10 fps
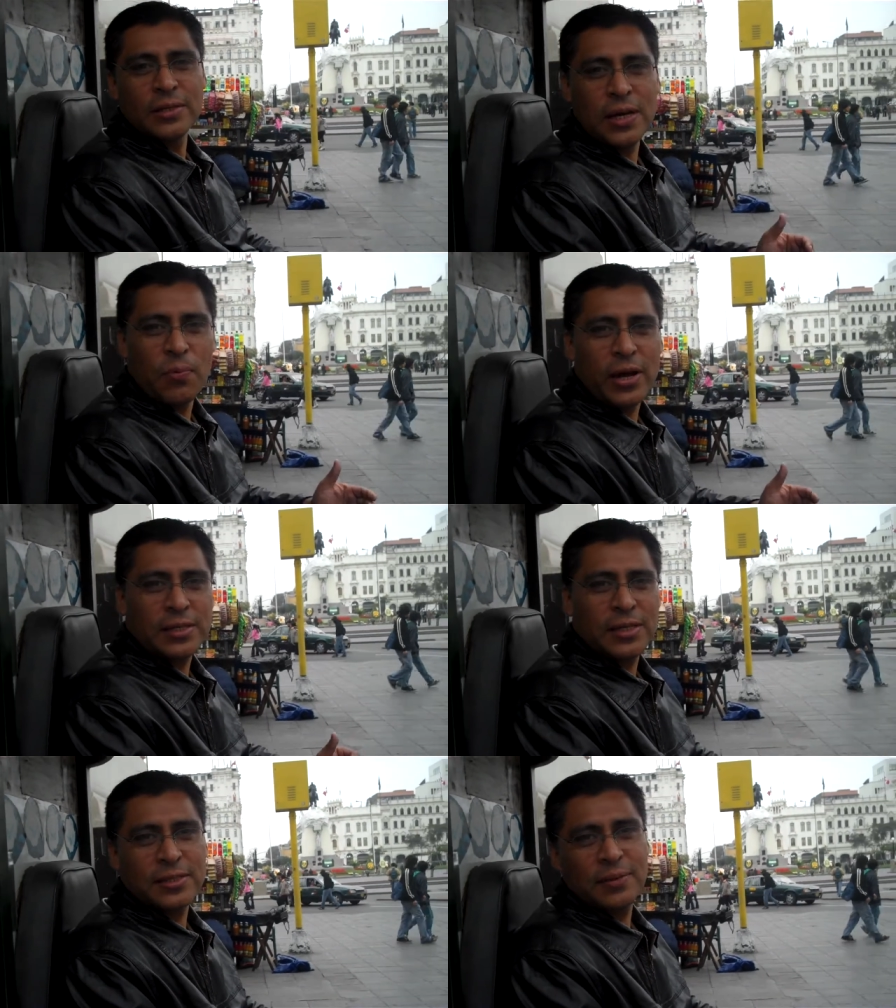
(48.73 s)
subway
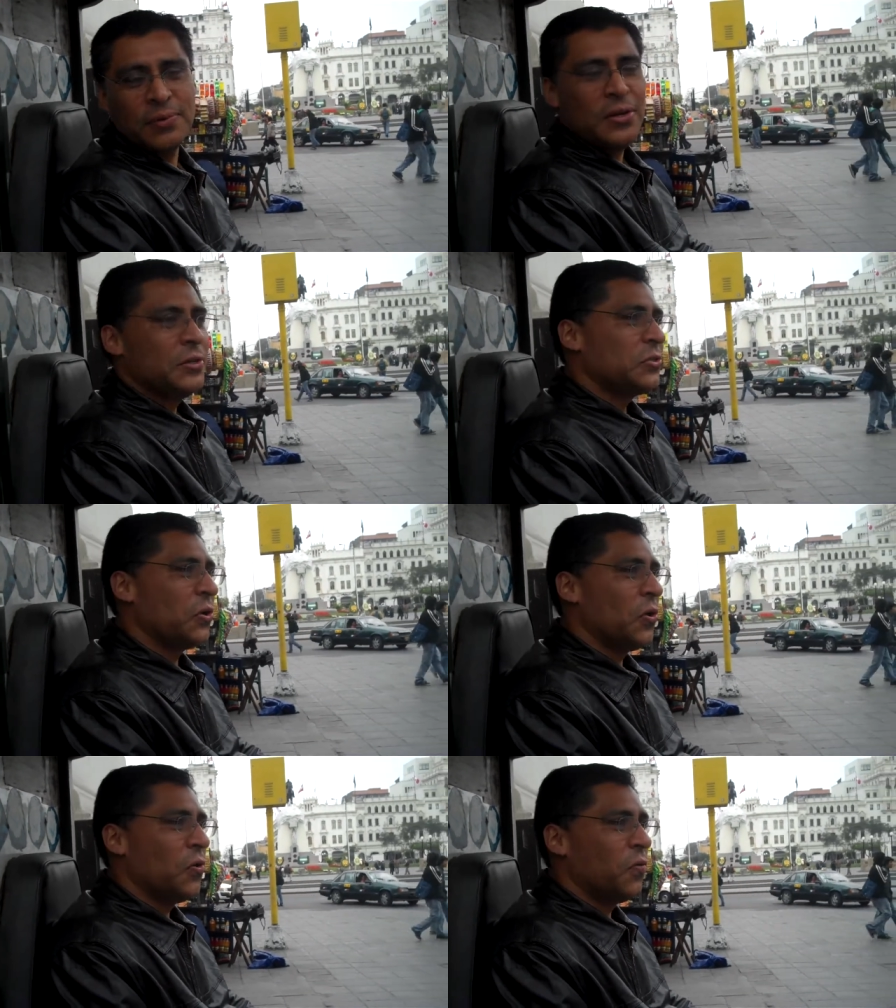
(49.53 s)
system,
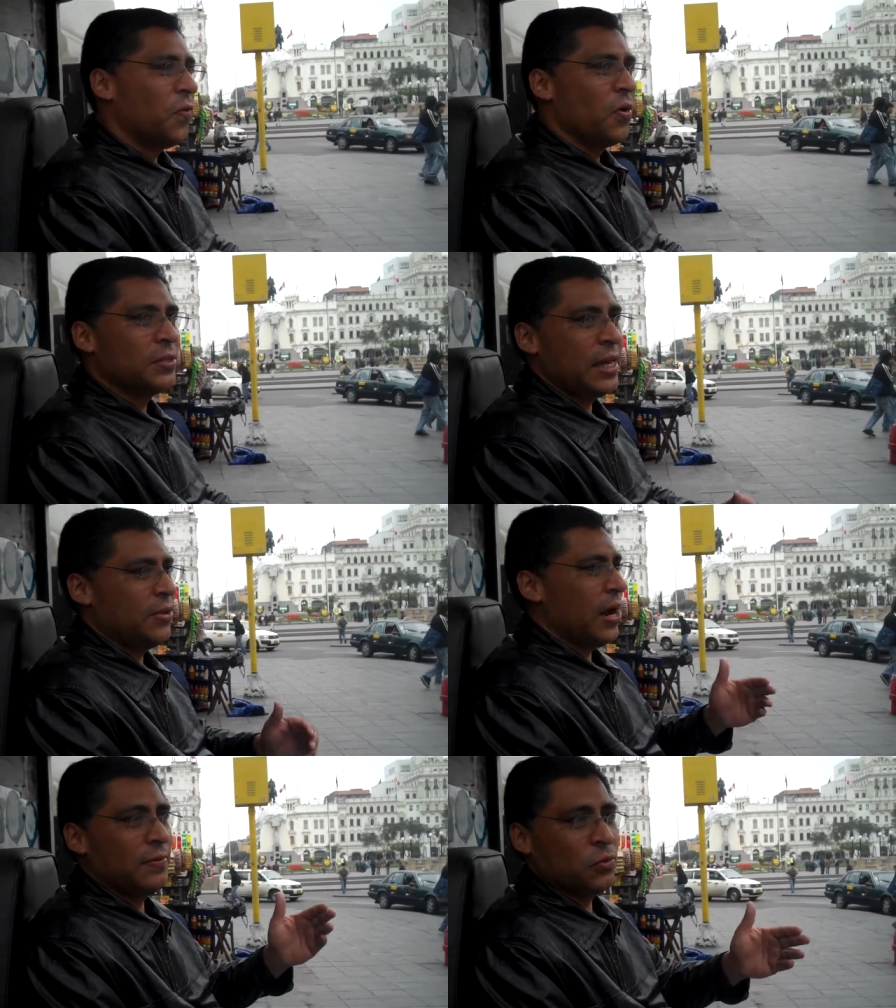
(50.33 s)
so folks
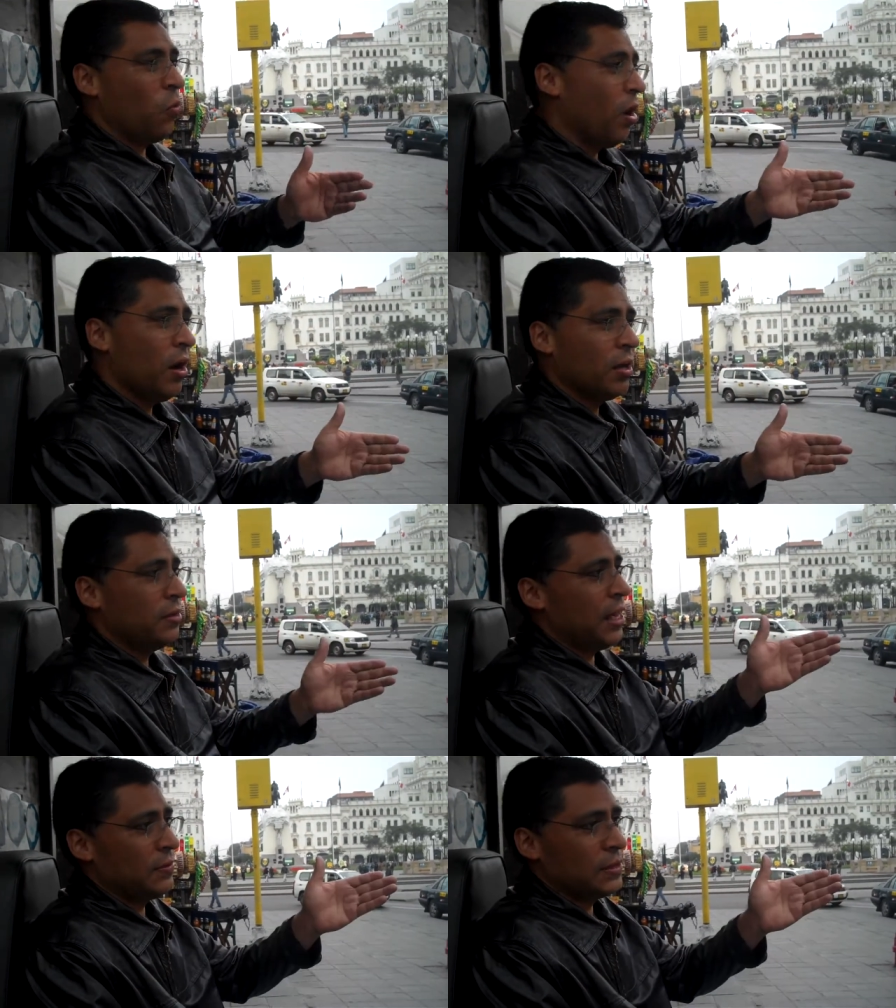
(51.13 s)
either have to walk,
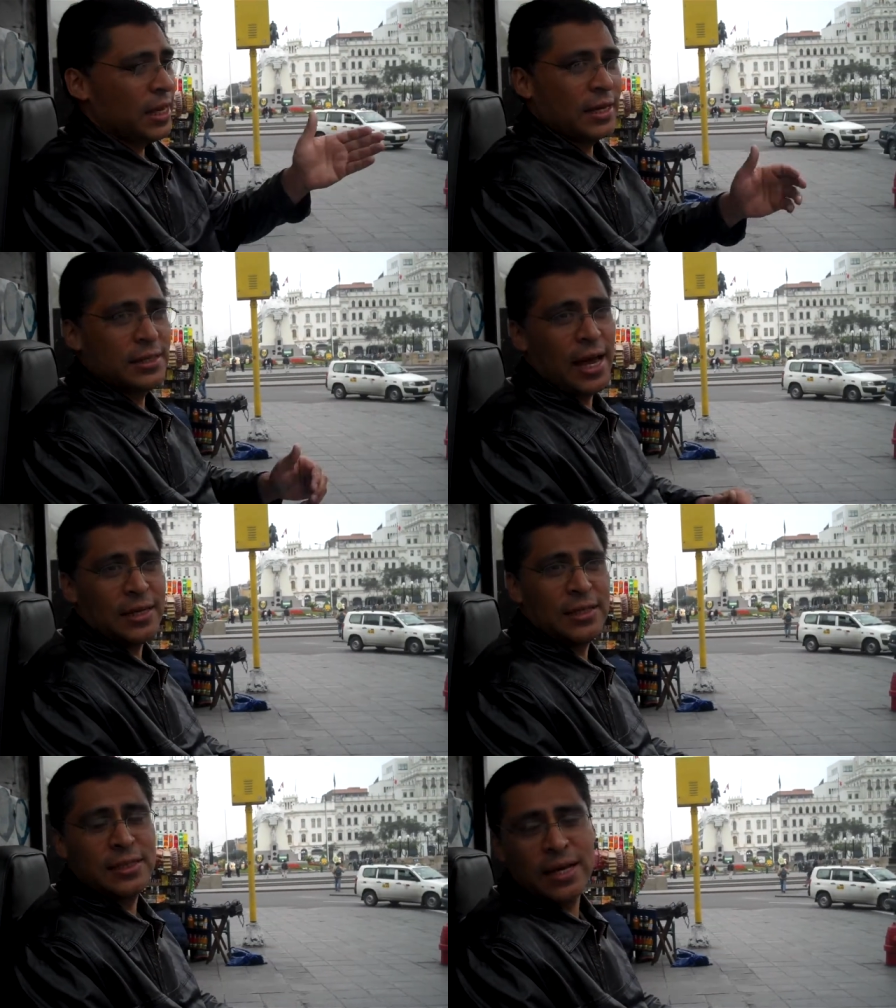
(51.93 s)
they have to take a
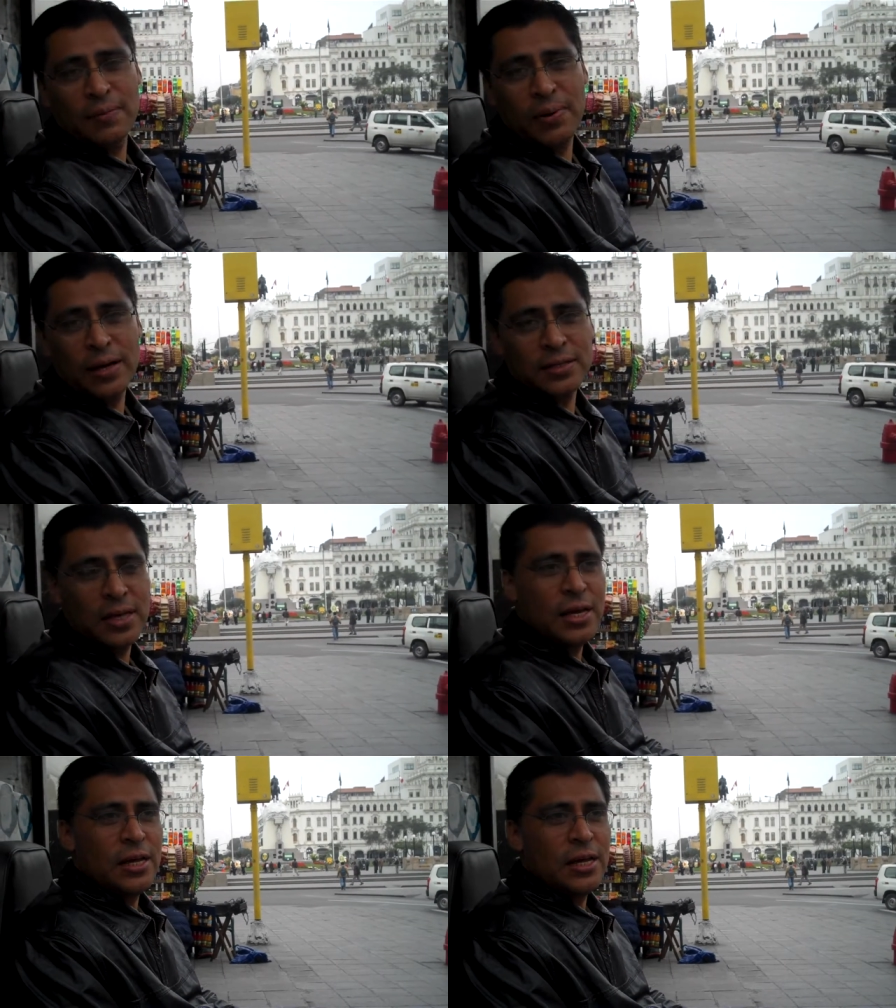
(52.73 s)
taxi, take a bus.